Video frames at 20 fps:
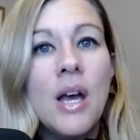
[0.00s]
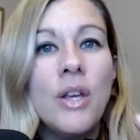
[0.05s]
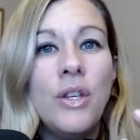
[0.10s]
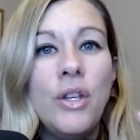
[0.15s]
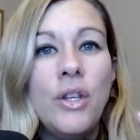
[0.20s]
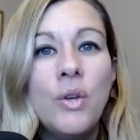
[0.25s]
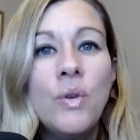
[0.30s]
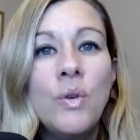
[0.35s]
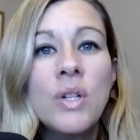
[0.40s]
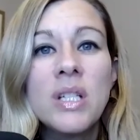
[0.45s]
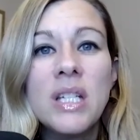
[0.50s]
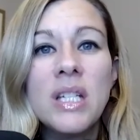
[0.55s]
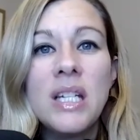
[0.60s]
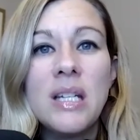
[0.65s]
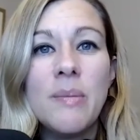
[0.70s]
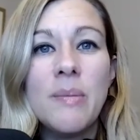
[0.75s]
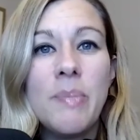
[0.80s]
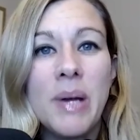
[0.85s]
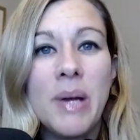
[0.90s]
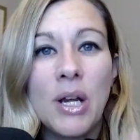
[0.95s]
You just need
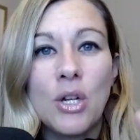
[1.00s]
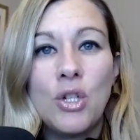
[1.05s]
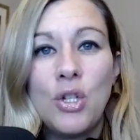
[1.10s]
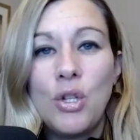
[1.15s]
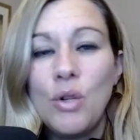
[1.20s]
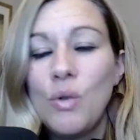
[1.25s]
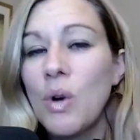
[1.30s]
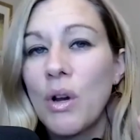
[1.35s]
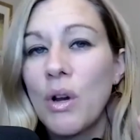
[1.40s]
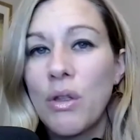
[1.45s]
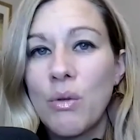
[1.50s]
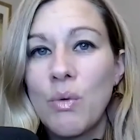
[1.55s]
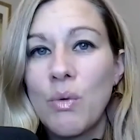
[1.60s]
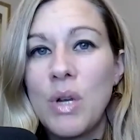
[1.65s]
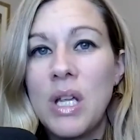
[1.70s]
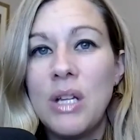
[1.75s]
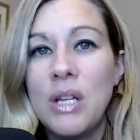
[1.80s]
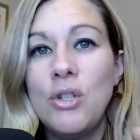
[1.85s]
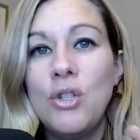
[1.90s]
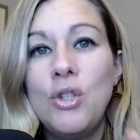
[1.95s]
to pick 2 or
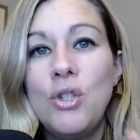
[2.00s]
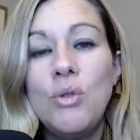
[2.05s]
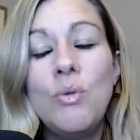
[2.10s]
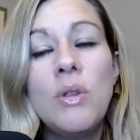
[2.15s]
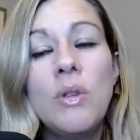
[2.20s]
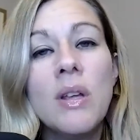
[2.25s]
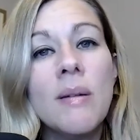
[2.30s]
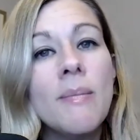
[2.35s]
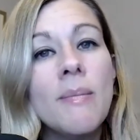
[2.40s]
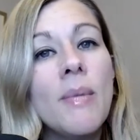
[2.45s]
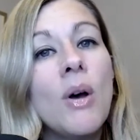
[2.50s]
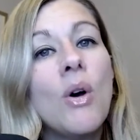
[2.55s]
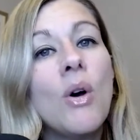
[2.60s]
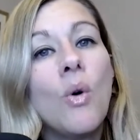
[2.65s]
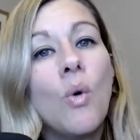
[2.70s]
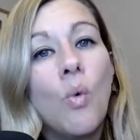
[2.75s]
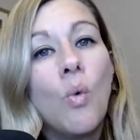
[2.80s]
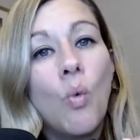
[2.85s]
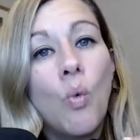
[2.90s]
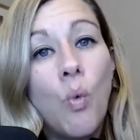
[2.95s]
3 and do them
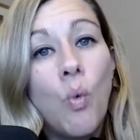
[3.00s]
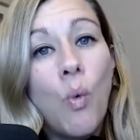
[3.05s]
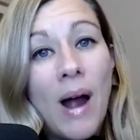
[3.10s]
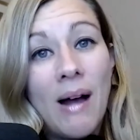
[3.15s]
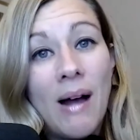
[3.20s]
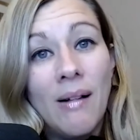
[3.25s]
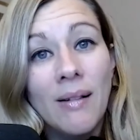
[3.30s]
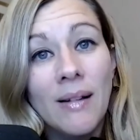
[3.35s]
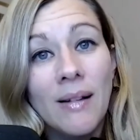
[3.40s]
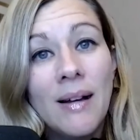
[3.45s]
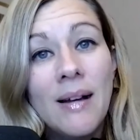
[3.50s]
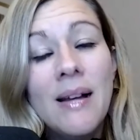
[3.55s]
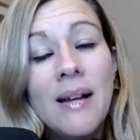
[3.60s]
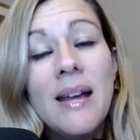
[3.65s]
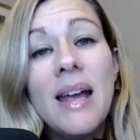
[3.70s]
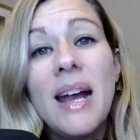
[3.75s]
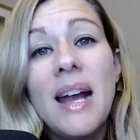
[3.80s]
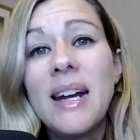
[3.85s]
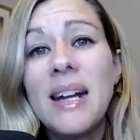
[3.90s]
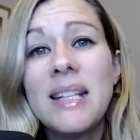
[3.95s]
well.
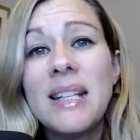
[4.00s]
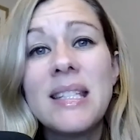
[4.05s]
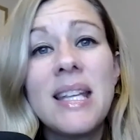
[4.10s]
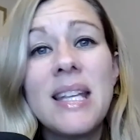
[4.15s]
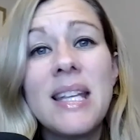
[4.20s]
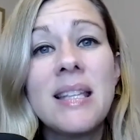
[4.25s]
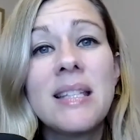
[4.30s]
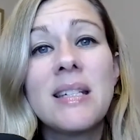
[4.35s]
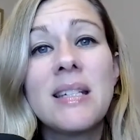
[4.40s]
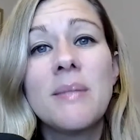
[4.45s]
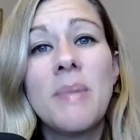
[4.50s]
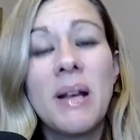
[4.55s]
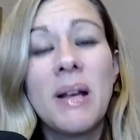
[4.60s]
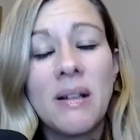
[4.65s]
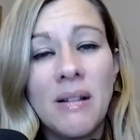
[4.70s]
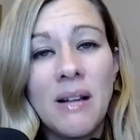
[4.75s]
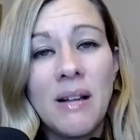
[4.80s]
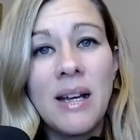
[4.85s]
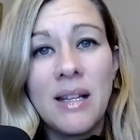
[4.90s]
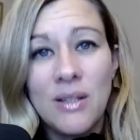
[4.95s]
And I say this to my
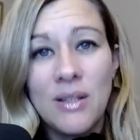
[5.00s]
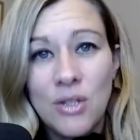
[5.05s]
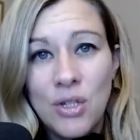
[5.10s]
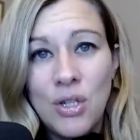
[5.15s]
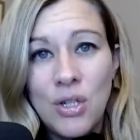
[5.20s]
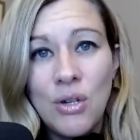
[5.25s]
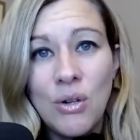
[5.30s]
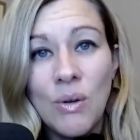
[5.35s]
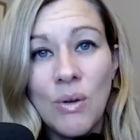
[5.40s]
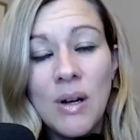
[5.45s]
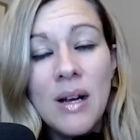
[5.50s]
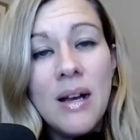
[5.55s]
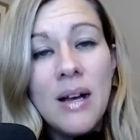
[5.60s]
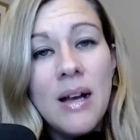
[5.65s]
clients too.